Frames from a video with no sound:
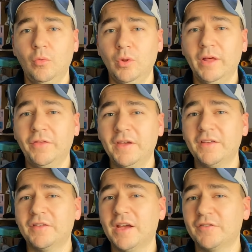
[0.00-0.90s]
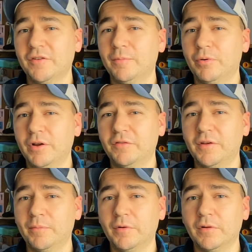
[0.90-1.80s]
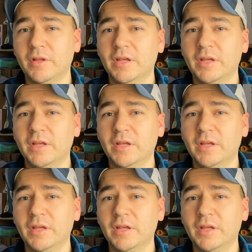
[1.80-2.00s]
Well, I think it's actually pretty simple.